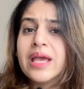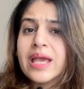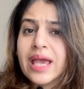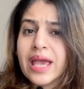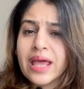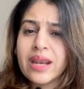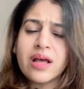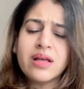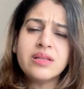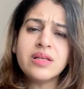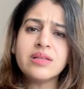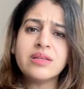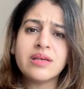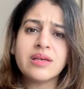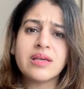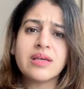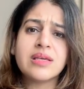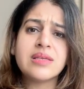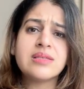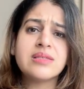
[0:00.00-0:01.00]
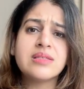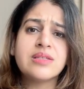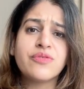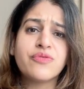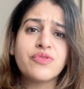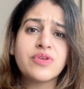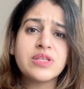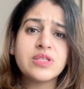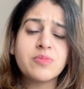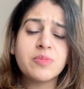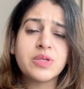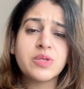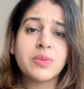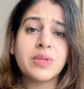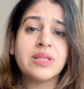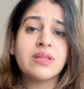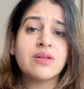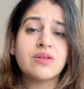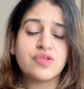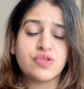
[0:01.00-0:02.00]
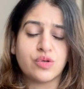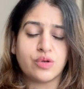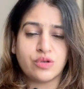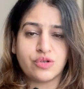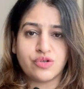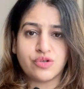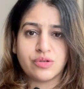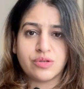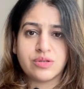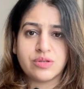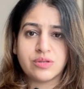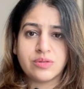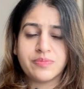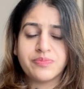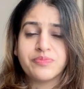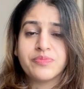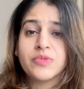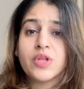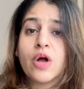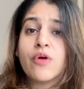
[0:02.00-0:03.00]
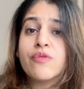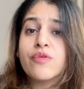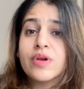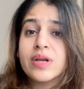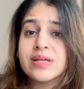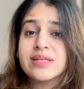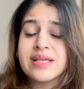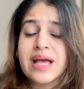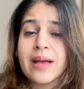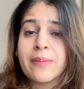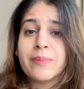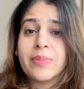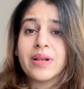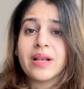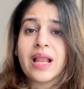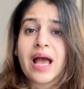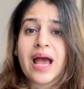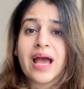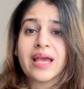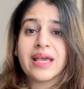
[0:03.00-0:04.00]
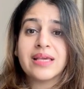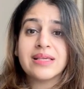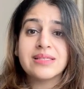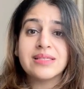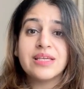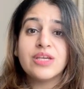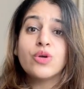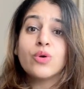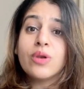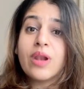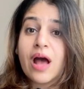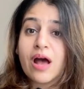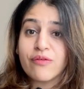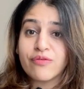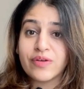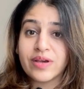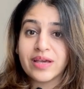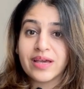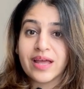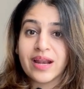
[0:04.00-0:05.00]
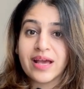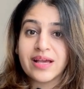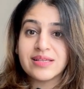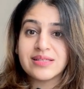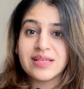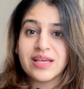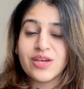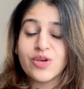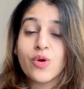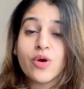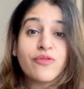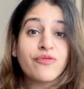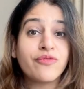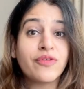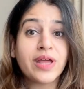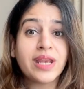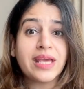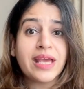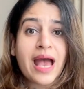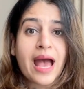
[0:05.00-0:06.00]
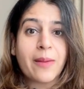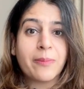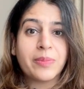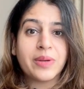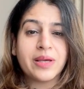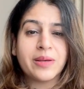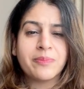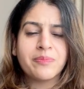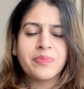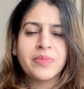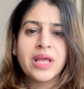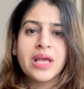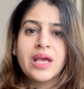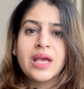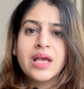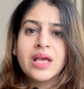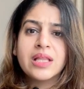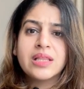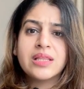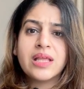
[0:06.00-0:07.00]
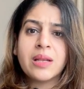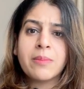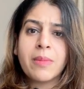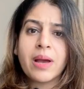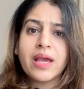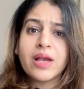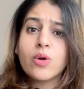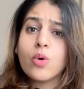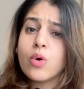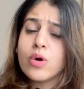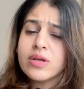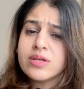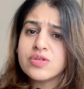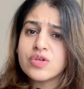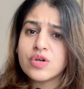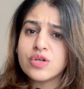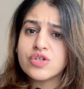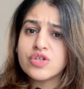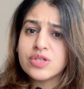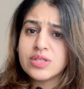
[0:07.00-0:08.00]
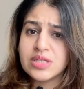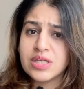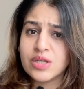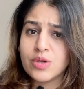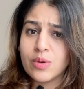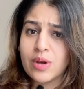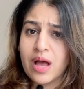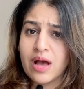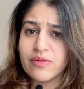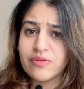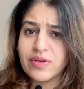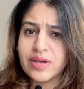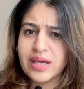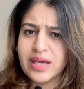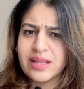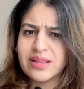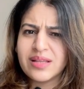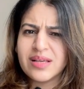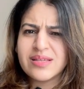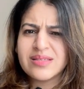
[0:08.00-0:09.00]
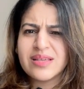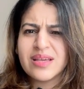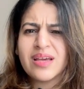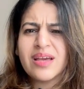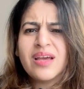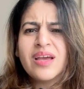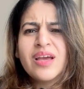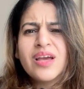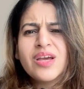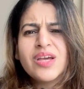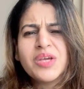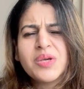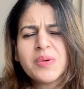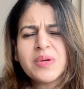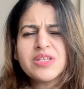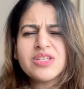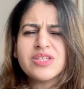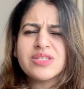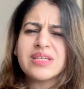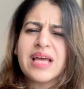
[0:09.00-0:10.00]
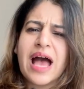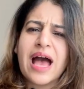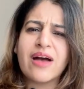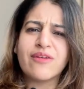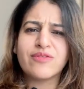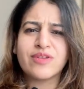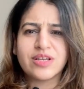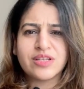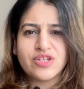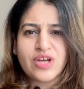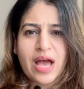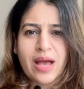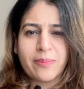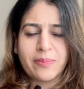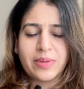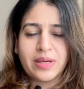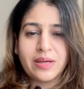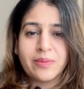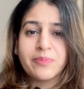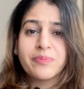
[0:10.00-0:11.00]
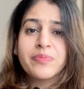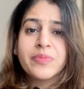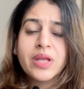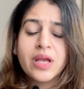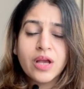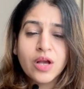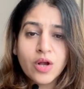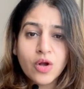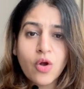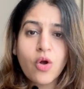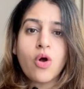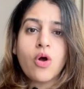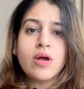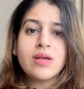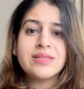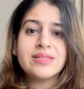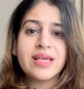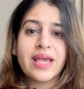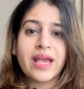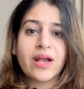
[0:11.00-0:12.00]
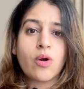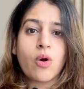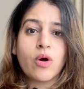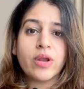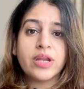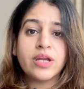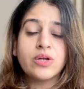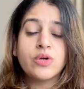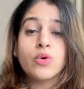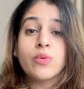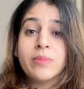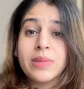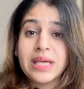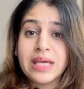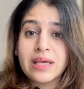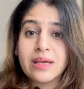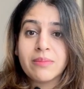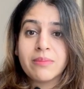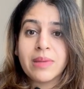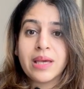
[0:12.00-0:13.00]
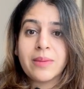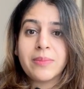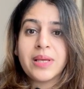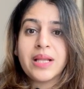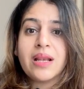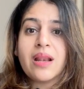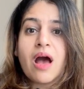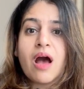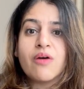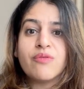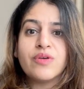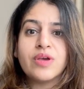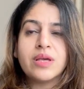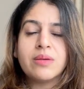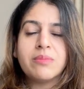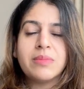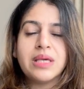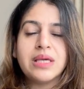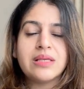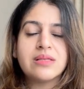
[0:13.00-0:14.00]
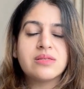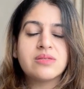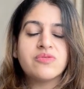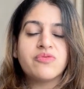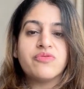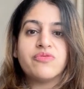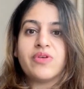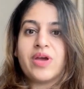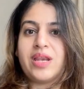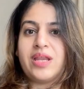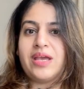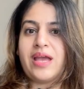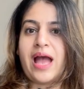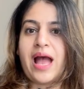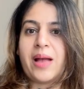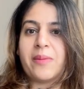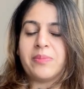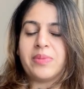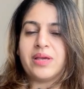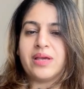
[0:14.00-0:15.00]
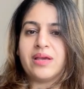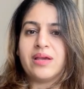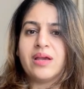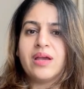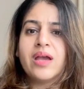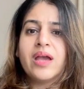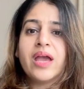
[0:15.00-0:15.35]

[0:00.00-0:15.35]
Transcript: Another thing is difference between the researchers. Now, for example, I see you laughing and I say you're very happy. Then my co-researchers see you laughing and they say you're just average happy. Cause according to me, maybe laughing means very happy.